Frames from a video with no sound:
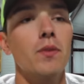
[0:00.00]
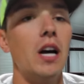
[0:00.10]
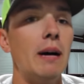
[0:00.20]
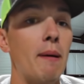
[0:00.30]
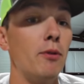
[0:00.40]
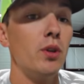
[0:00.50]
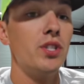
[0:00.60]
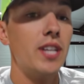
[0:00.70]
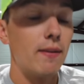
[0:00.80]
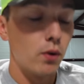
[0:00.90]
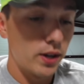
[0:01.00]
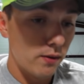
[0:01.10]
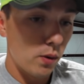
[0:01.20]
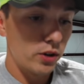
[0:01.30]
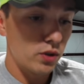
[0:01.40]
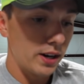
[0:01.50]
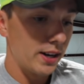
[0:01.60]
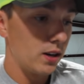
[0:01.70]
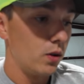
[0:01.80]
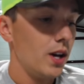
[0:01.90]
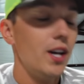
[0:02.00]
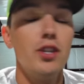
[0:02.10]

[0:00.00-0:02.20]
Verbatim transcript: Uh, I'm doing several giveaways right now,